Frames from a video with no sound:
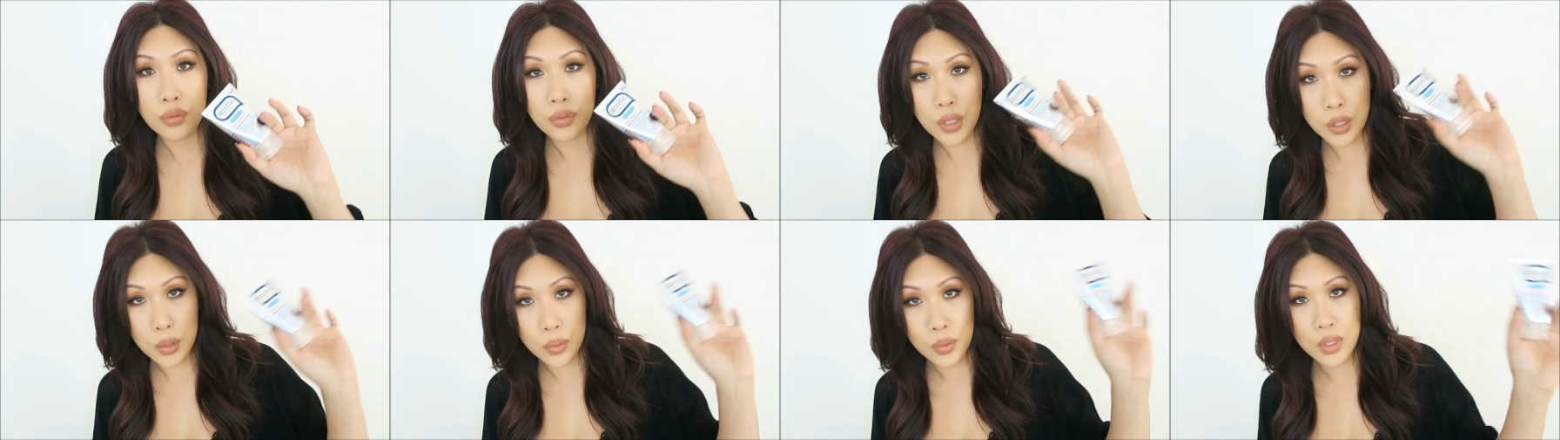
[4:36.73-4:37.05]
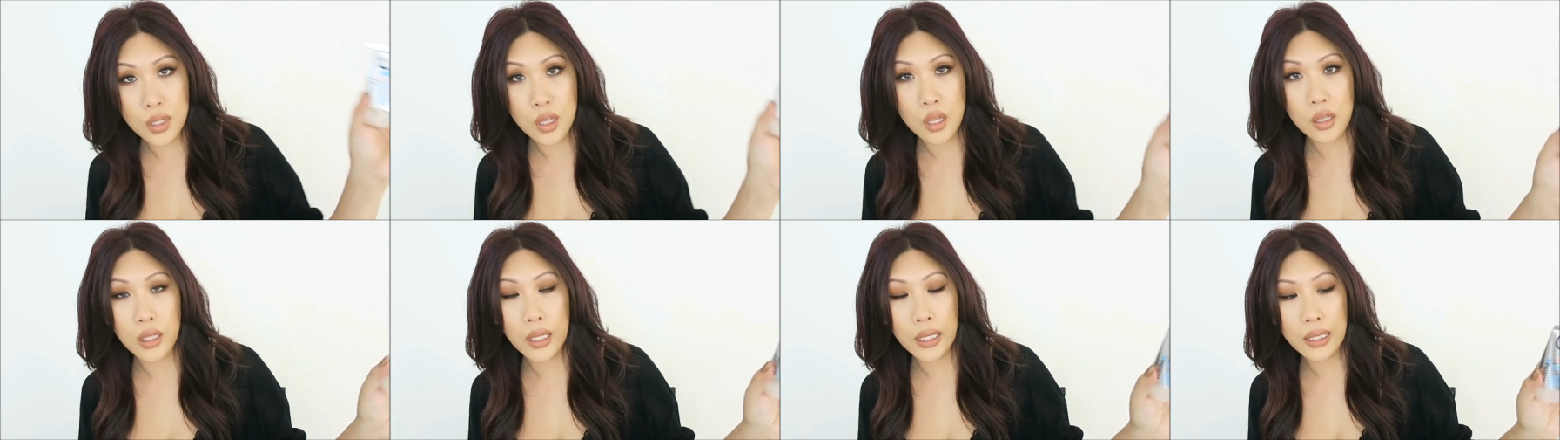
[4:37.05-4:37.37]
This
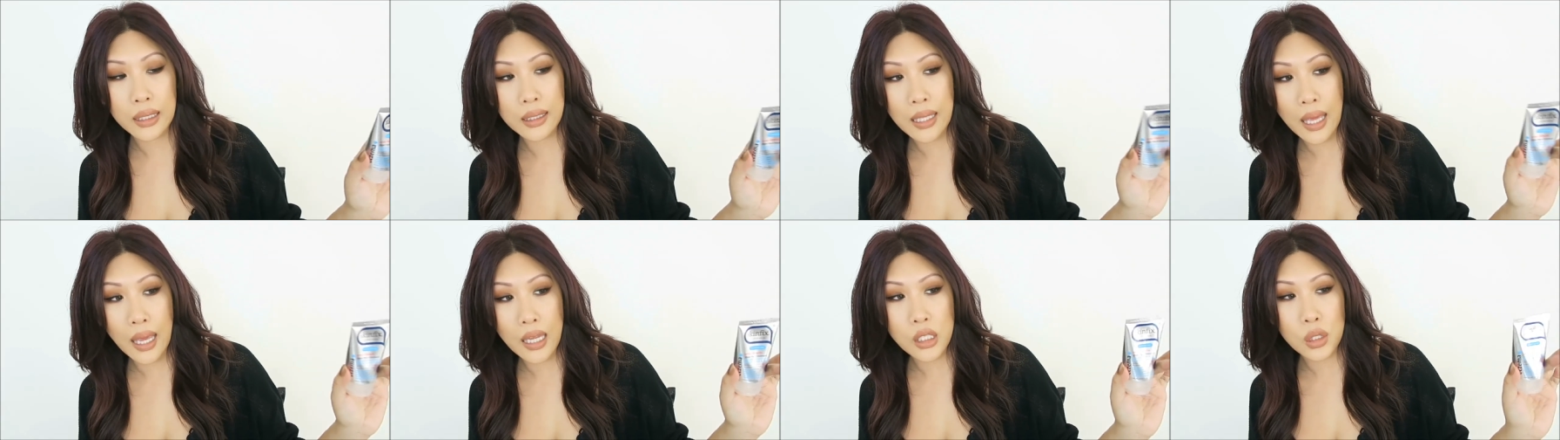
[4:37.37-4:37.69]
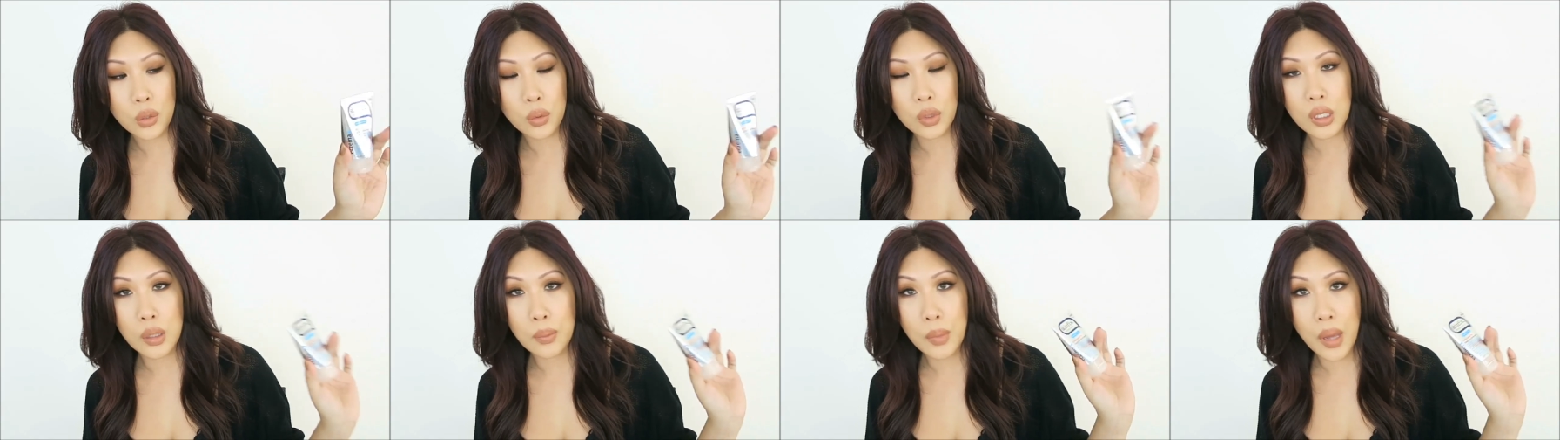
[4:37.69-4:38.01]
was like
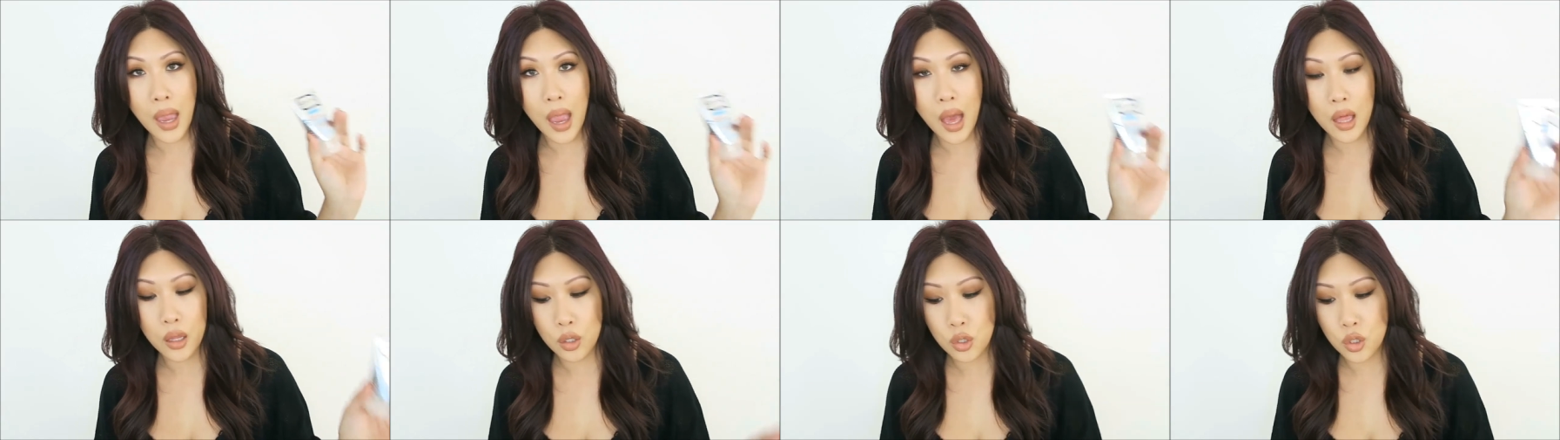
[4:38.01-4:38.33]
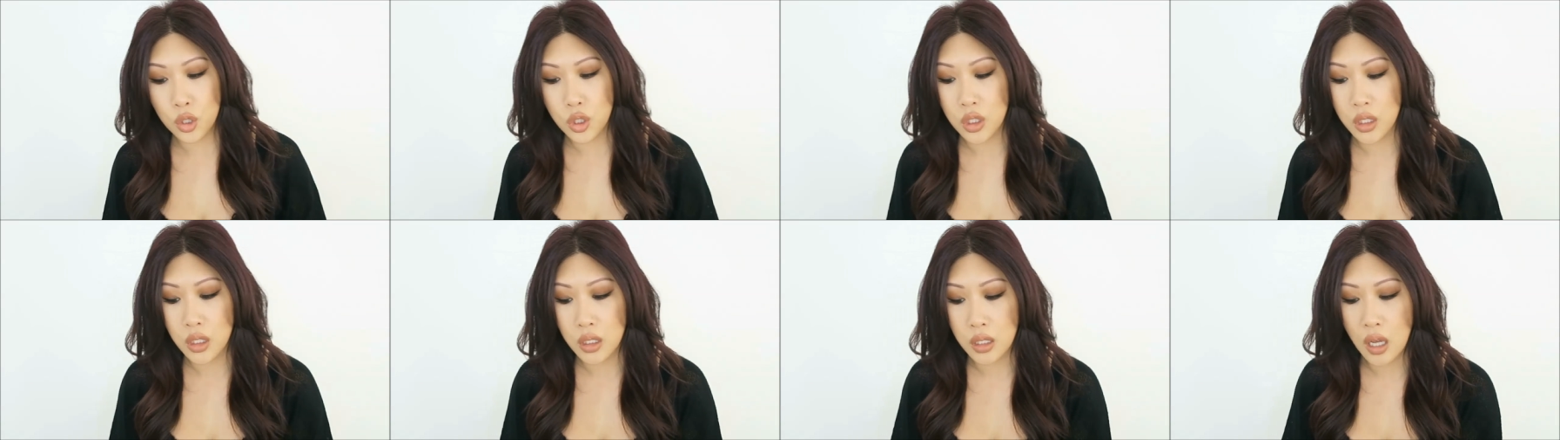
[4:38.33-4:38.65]
last week. My
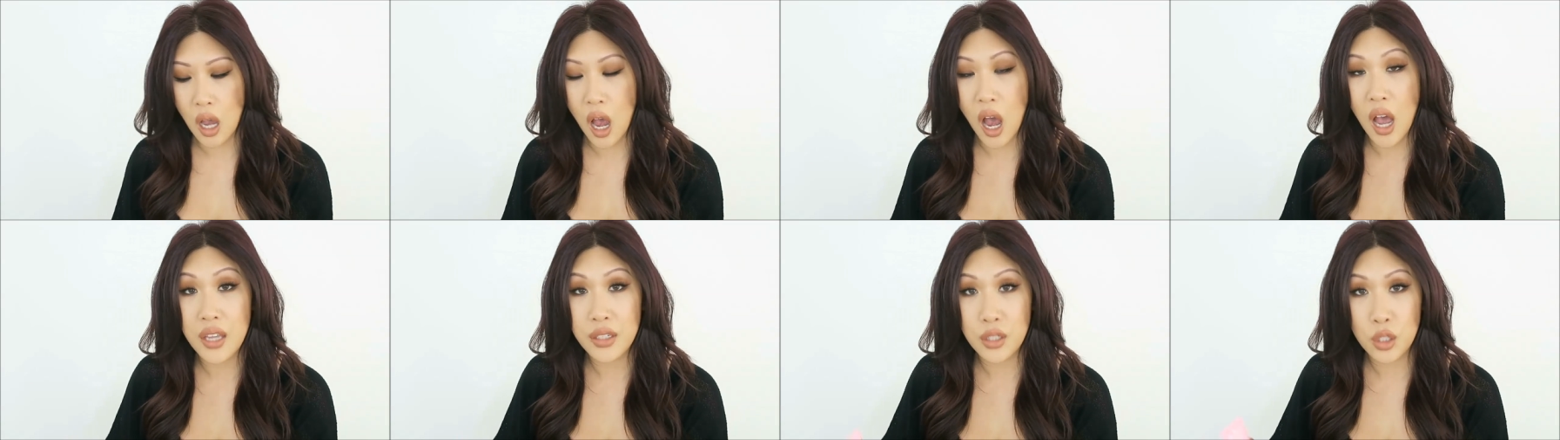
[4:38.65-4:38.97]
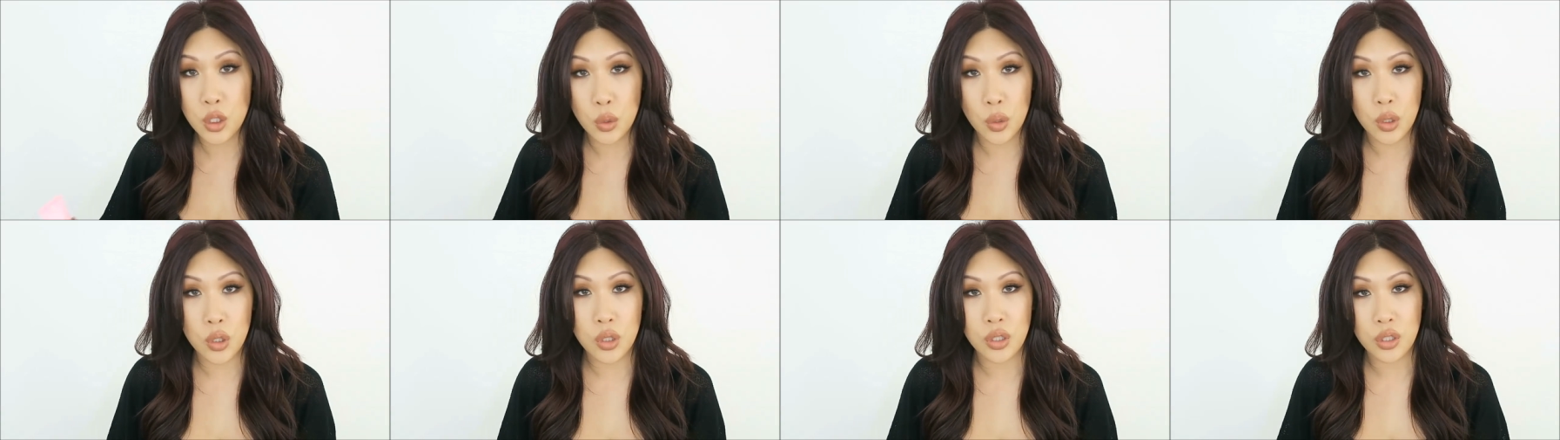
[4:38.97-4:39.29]
allergy eye
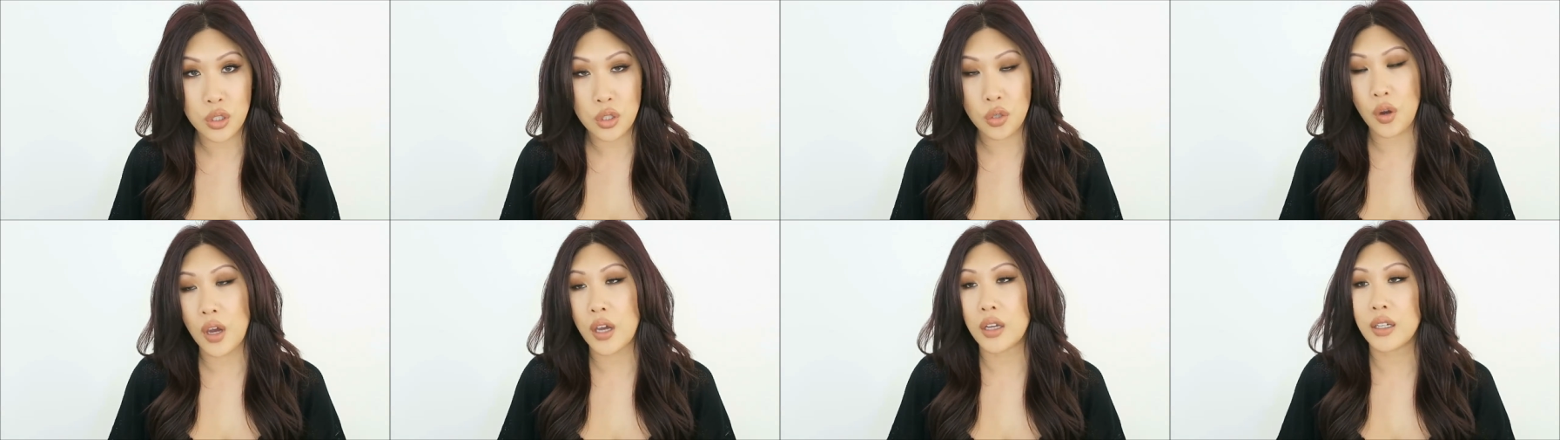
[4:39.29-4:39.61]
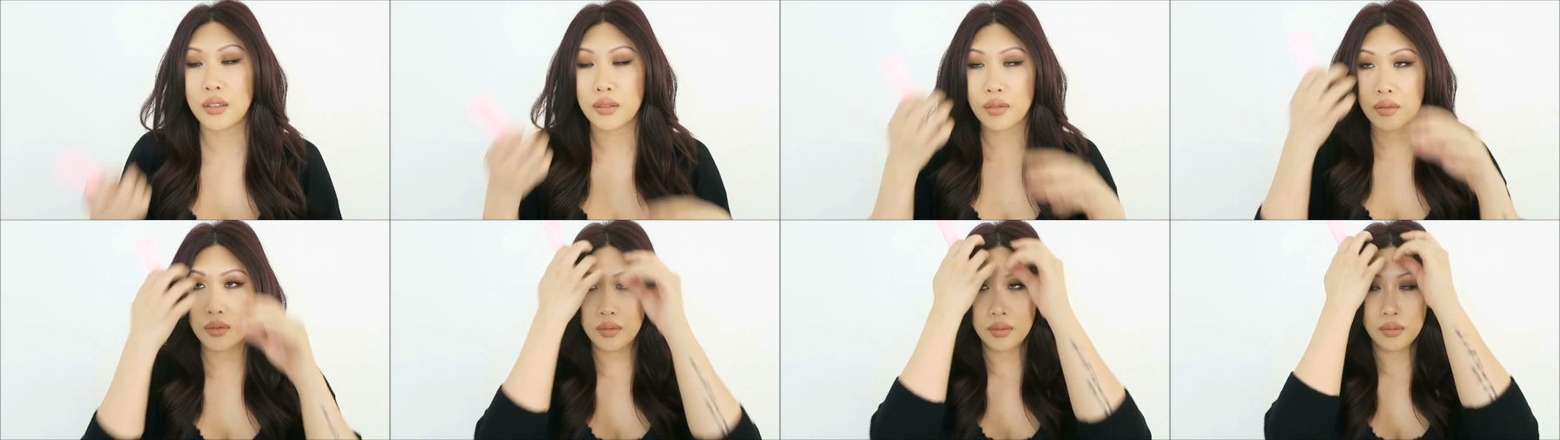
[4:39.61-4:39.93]
situation is
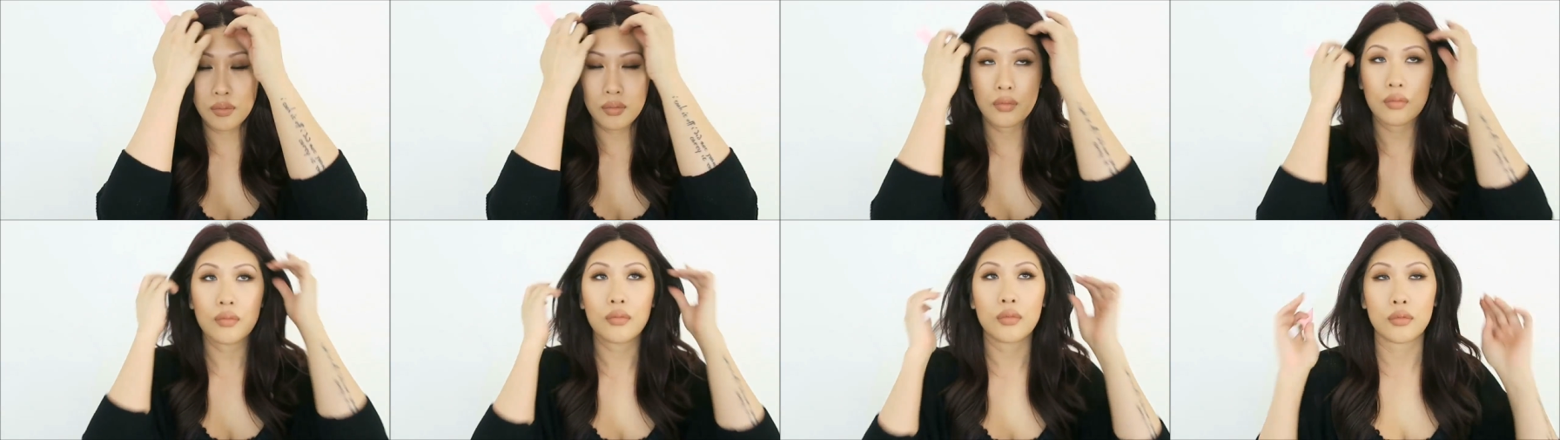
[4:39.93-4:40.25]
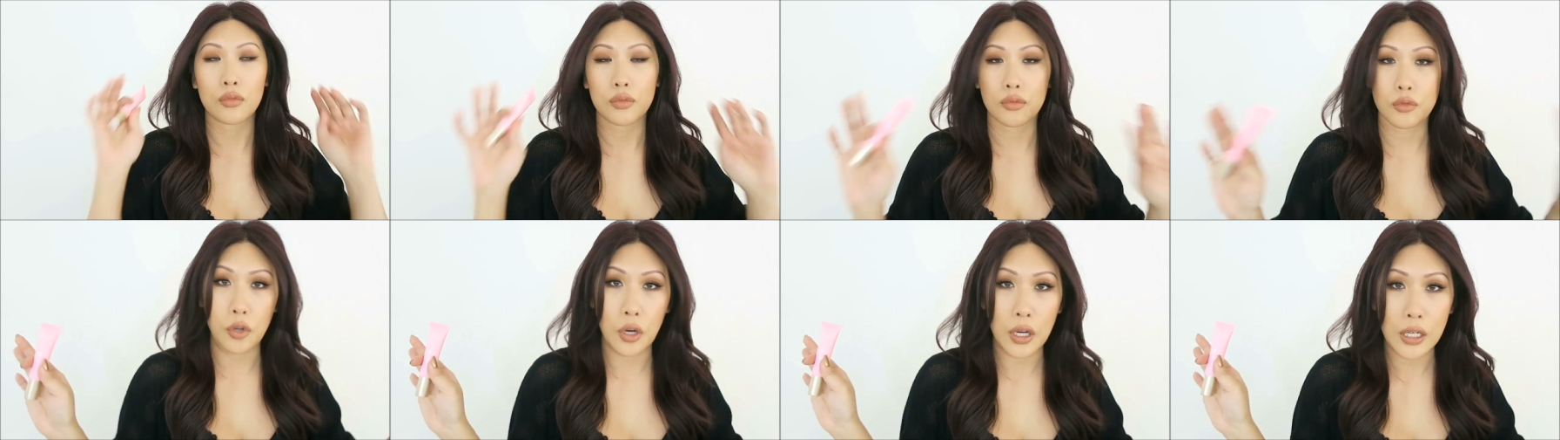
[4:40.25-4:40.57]
great
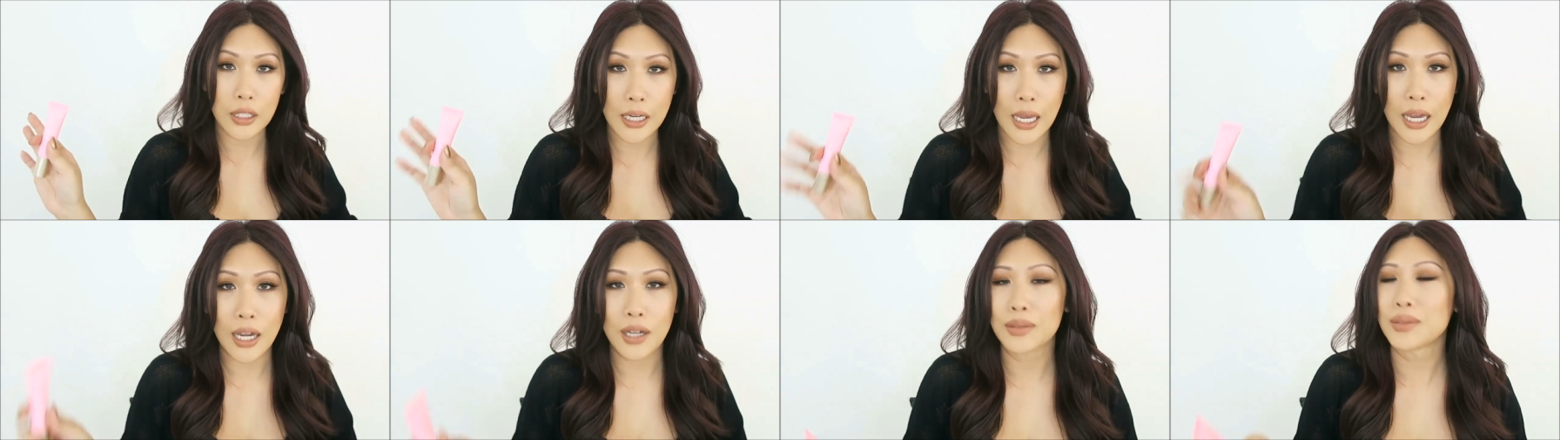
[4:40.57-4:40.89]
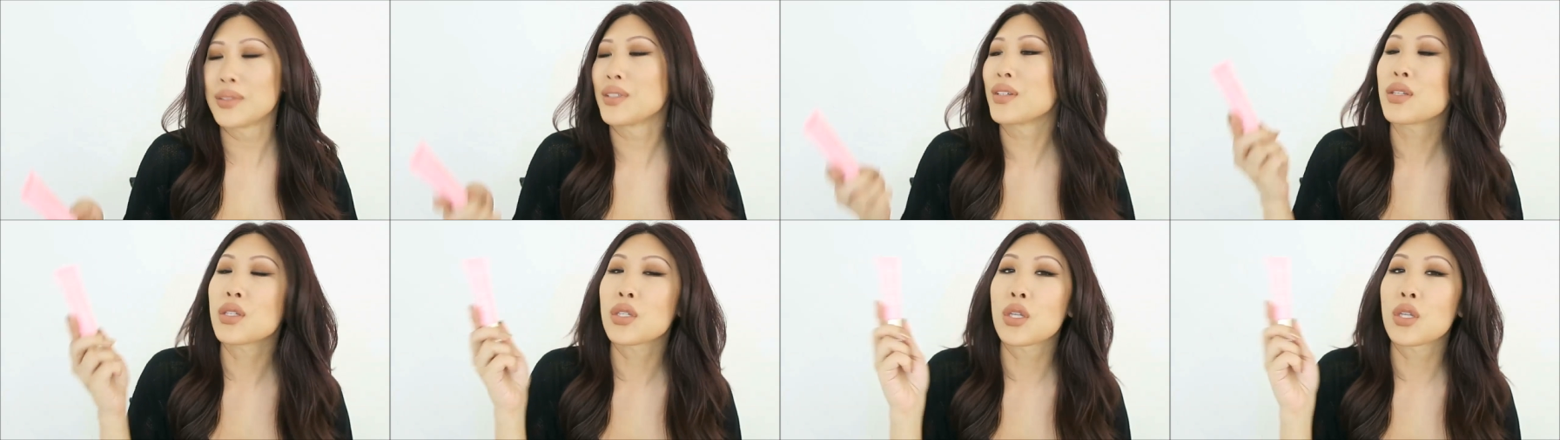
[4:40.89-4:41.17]
great now.